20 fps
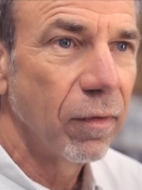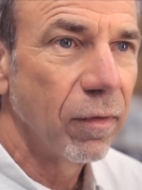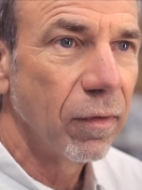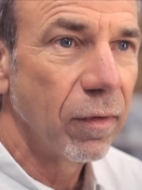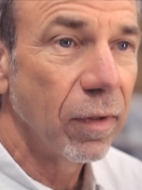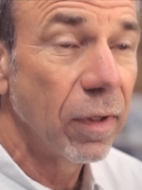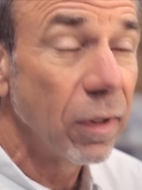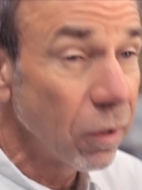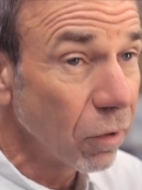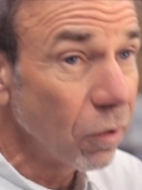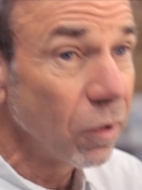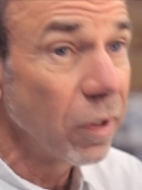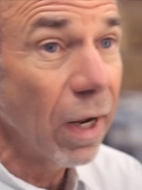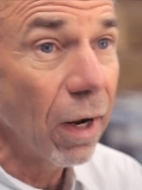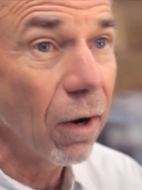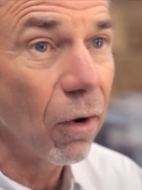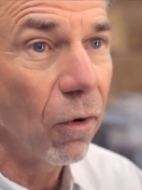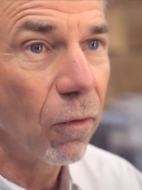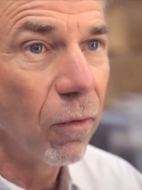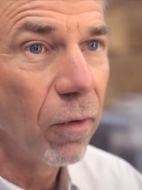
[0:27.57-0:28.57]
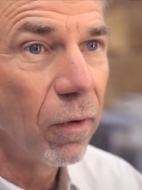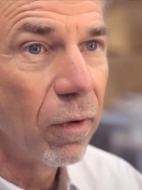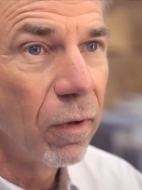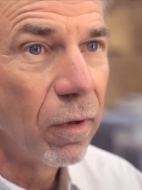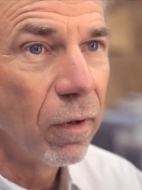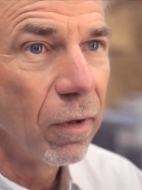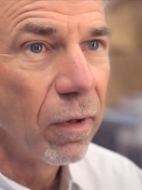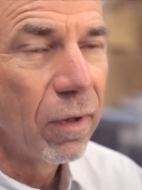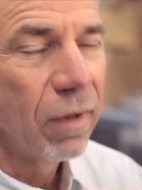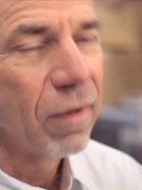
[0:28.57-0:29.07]
until now.
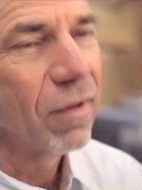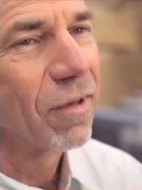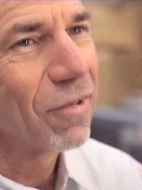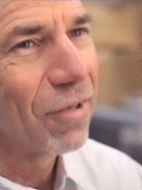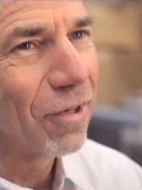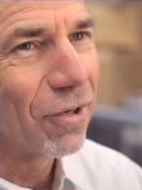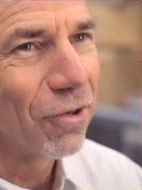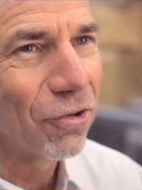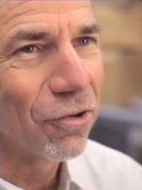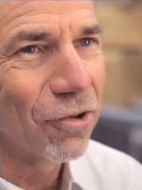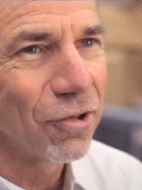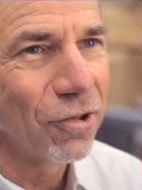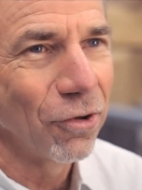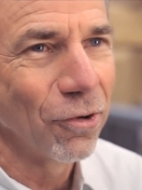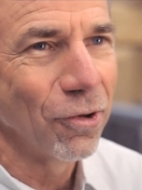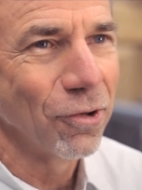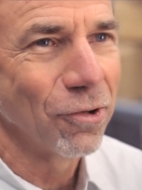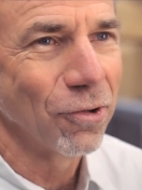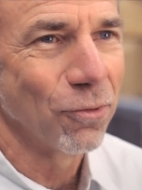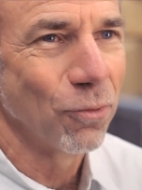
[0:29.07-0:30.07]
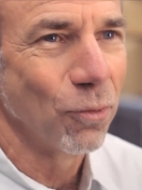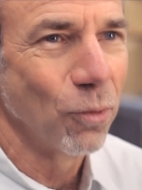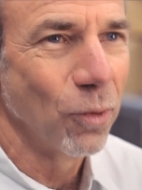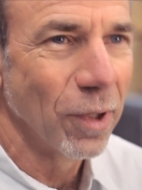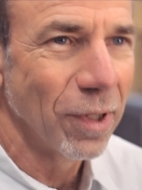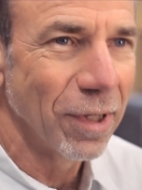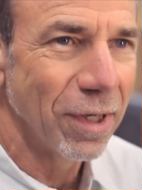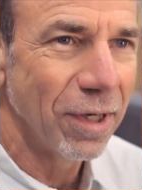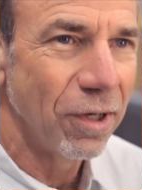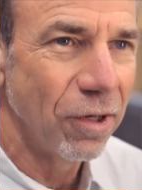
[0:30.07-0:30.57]
The Signature Series is
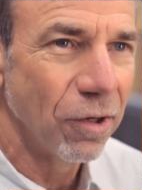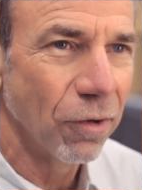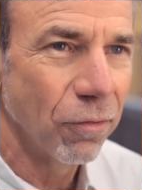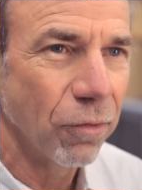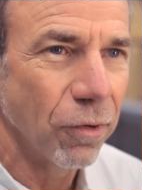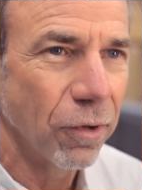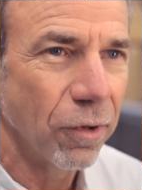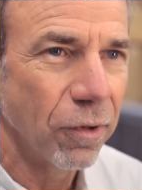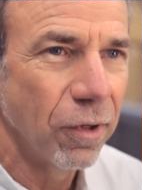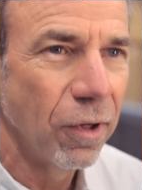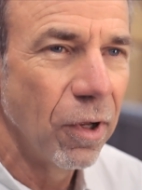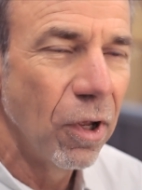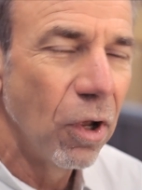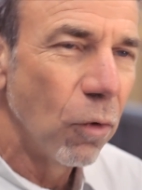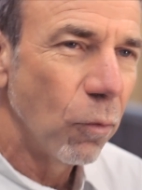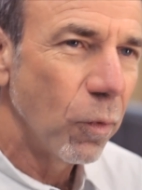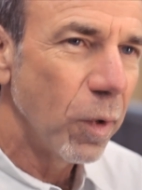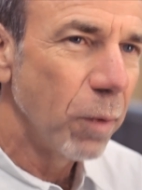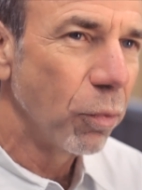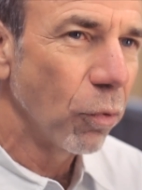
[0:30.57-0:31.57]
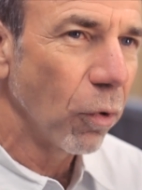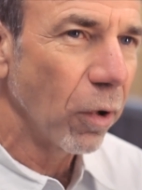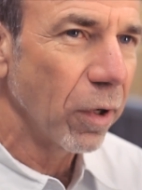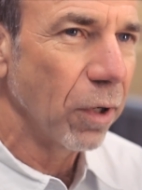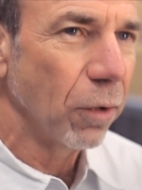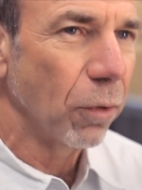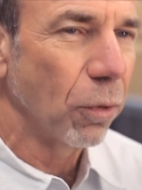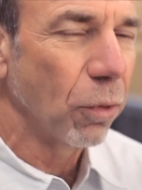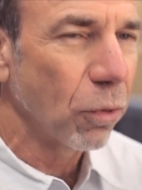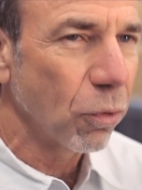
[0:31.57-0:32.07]
really different. We brought
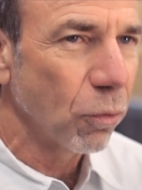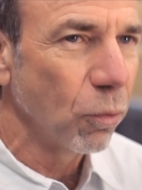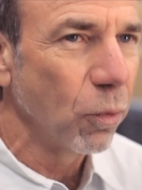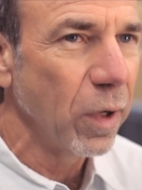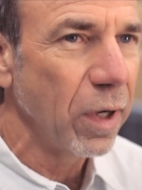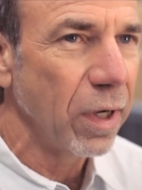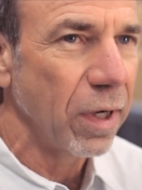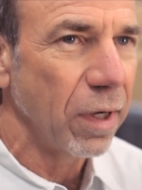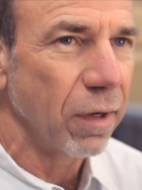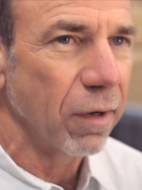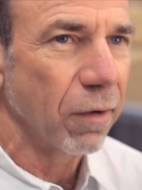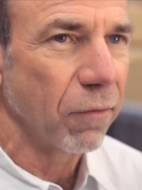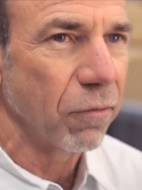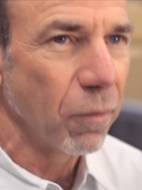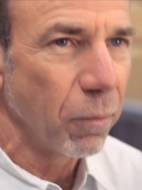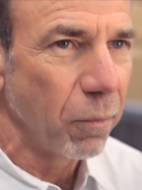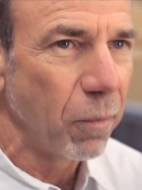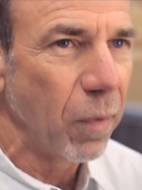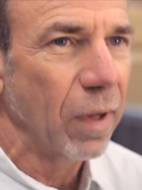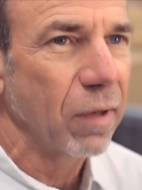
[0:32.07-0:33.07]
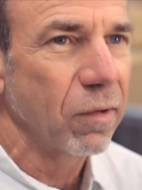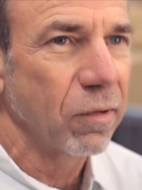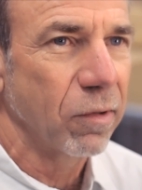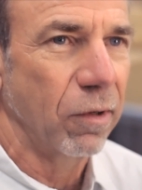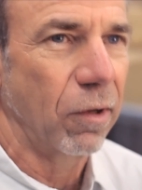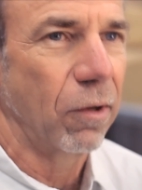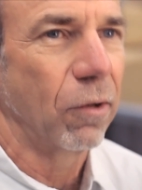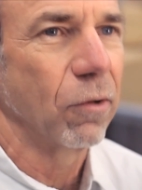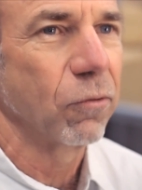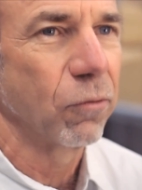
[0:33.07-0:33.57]
in 3 of the best
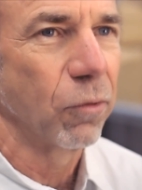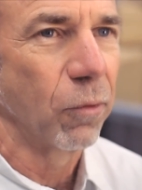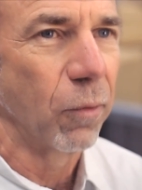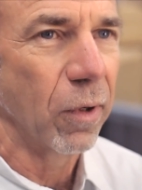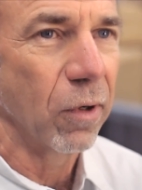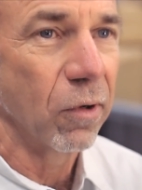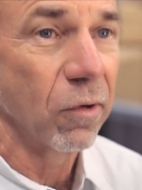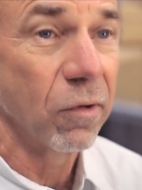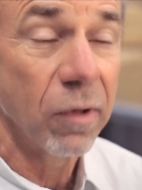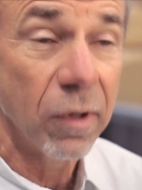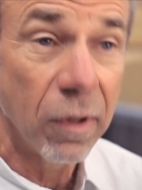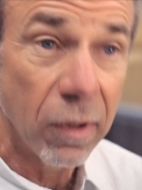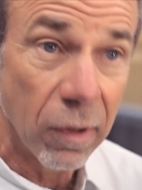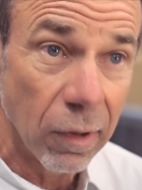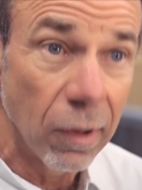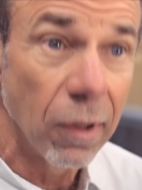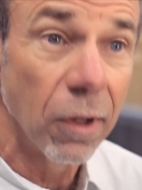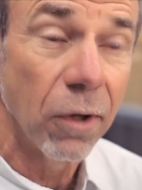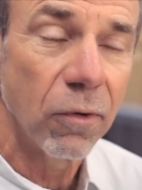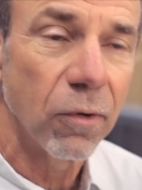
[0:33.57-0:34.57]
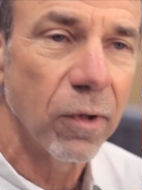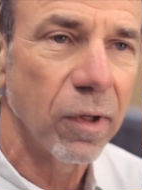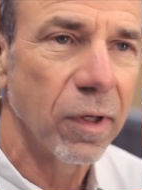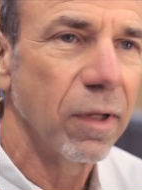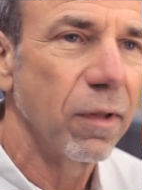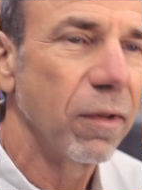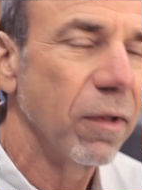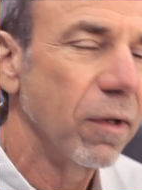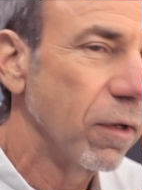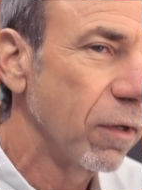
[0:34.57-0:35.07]
ultra runners literally
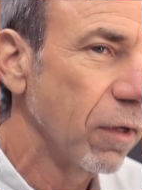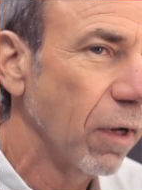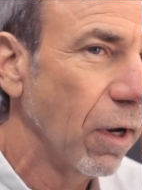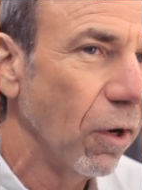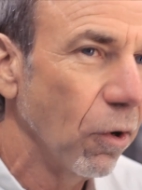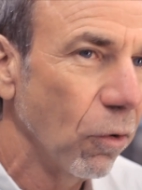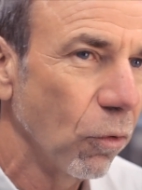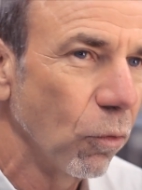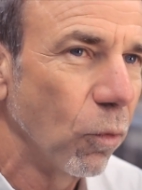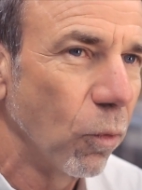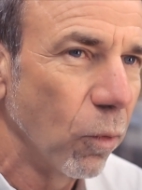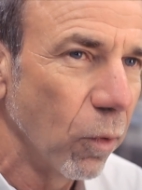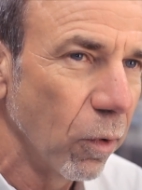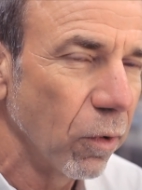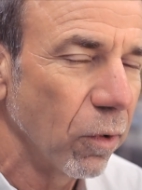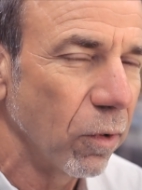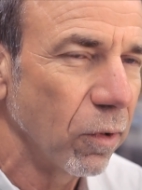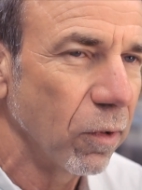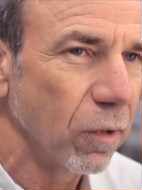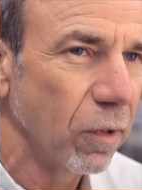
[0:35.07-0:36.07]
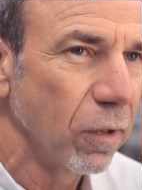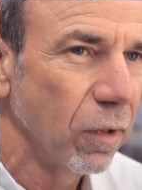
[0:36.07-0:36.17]
in the entire world,